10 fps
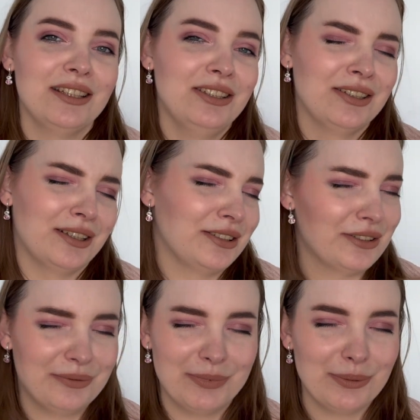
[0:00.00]
and a lot
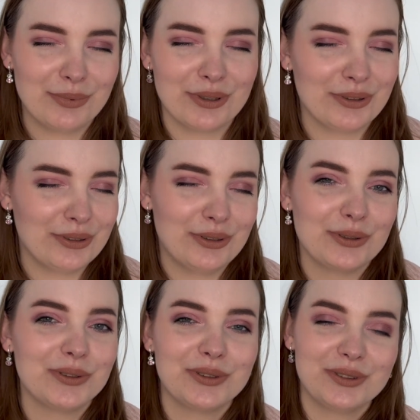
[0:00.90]
of people
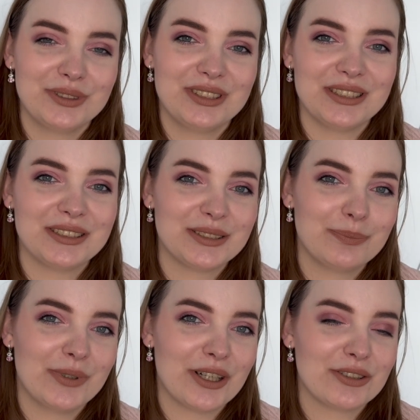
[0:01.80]
do this
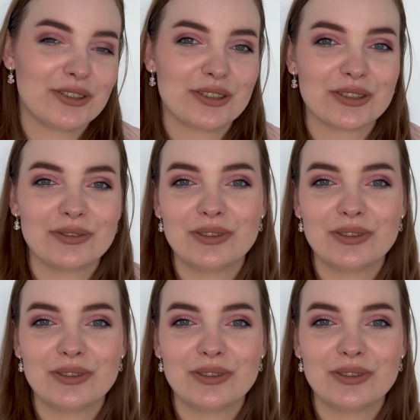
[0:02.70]
project